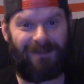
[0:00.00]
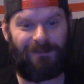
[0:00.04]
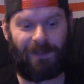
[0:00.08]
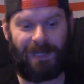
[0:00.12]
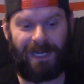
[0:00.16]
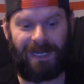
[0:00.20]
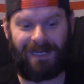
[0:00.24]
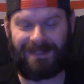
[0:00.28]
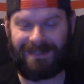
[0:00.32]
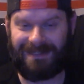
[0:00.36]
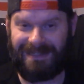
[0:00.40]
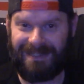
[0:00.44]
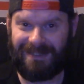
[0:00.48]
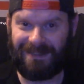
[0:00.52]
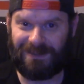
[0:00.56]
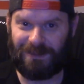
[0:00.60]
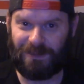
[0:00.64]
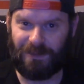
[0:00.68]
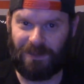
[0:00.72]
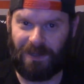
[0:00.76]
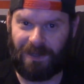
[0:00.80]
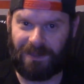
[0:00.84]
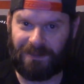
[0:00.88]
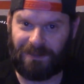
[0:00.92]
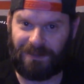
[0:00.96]
We got a
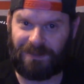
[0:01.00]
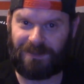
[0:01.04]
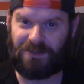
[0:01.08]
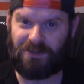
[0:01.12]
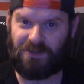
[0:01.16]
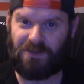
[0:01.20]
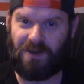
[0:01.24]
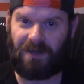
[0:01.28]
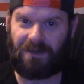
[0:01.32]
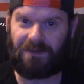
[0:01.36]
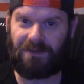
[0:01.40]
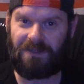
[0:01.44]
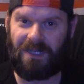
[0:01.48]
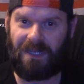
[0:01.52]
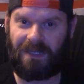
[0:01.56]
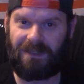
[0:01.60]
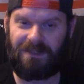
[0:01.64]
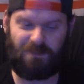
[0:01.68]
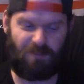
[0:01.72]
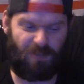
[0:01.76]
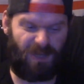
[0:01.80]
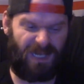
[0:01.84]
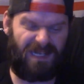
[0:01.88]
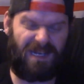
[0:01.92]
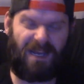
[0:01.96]
deconstructor constructor
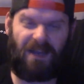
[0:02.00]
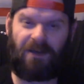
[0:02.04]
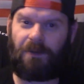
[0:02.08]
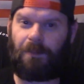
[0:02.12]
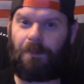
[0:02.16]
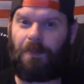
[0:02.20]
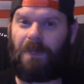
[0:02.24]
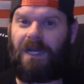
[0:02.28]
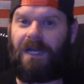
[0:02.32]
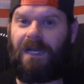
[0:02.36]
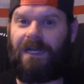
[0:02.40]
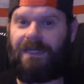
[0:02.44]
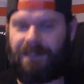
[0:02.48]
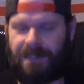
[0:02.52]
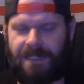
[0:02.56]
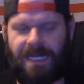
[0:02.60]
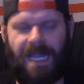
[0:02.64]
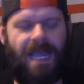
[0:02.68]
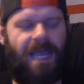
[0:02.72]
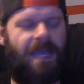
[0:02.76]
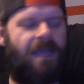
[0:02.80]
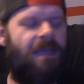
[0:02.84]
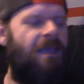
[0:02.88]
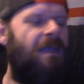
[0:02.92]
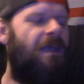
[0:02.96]
gun break down your pod,
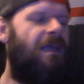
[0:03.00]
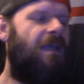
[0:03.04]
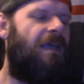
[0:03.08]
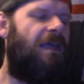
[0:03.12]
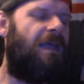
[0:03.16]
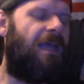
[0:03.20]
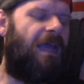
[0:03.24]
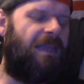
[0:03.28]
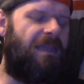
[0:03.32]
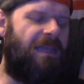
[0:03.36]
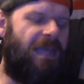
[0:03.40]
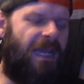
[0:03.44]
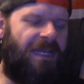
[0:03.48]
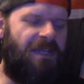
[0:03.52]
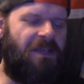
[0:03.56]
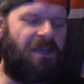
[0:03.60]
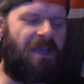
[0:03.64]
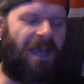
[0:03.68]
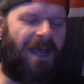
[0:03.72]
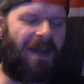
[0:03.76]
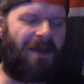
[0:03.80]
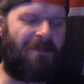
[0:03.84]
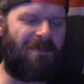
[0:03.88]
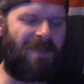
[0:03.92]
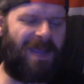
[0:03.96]
yeah. And then you
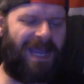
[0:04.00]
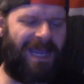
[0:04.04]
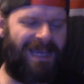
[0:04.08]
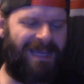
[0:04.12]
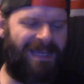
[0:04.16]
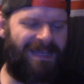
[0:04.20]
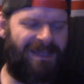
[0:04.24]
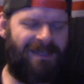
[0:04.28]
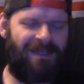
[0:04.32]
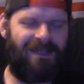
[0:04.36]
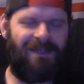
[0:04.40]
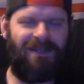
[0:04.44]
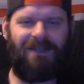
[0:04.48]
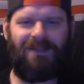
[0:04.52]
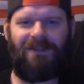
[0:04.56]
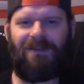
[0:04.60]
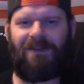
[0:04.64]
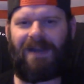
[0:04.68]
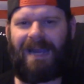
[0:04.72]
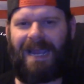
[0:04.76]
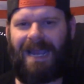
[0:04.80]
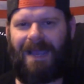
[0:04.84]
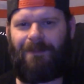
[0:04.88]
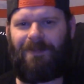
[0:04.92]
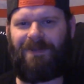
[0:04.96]
got to make
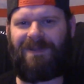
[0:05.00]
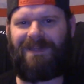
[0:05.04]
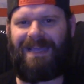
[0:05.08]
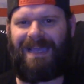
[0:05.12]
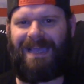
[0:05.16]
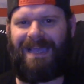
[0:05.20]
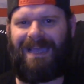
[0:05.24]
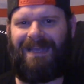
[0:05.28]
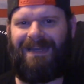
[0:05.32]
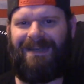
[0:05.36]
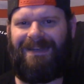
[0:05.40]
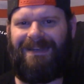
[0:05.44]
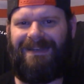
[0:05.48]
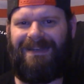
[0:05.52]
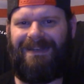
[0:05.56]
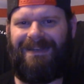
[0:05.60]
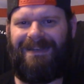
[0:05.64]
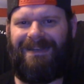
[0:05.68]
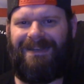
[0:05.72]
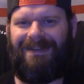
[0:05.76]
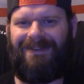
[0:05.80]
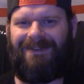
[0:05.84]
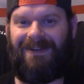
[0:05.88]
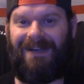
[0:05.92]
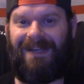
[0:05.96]
your habitat,
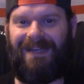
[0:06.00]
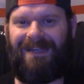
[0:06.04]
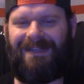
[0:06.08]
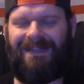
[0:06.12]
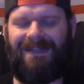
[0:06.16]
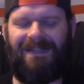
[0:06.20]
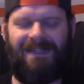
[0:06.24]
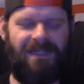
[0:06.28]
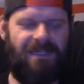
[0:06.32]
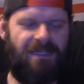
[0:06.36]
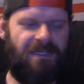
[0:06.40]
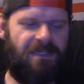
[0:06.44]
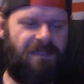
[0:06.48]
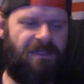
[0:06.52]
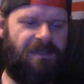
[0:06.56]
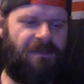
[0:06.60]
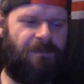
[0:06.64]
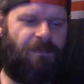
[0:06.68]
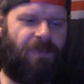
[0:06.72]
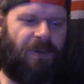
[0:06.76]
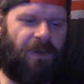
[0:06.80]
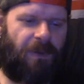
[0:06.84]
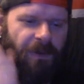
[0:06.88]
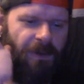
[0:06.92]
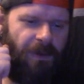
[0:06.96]
right? So you
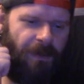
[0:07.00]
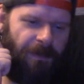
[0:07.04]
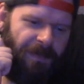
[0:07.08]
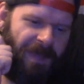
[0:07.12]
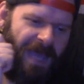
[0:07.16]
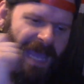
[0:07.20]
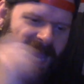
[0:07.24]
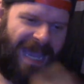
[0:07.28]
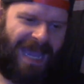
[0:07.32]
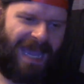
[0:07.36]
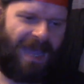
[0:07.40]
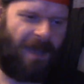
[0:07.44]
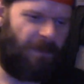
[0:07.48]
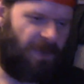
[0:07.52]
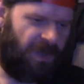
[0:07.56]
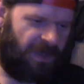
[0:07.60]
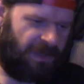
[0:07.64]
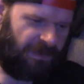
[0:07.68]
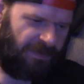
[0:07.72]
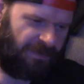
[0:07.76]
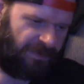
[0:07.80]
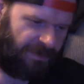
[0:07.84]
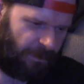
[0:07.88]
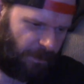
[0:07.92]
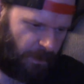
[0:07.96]
put the hab
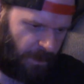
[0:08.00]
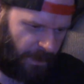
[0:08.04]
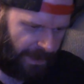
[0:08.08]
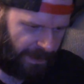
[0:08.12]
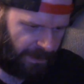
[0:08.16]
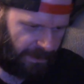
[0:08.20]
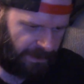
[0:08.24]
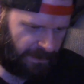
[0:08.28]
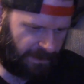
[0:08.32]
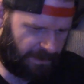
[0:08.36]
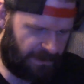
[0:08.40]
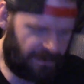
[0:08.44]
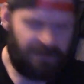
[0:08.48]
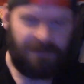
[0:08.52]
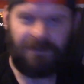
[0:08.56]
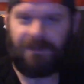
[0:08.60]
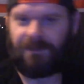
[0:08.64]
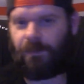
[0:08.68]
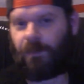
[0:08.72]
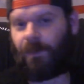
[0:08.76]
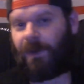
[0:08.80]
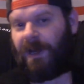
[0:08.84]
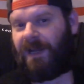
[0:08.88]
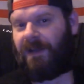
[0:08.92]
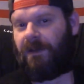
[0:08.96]
somewhere.
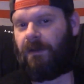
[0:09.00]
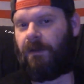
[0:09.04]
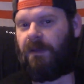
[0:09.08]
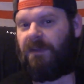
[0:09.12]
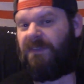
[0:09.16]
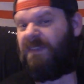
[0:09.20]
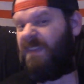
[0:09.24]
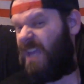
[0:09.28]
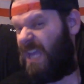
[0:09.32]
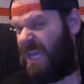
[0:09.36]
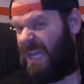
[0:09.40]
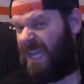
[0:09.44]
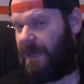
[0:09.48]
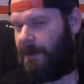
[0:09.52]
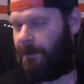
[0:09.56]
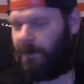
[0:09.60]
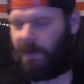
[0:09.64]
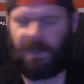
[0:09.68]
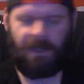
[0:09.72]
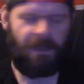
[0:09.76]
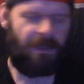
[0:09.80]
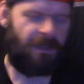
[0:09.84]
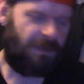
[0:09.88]
That's what I call it, the hab.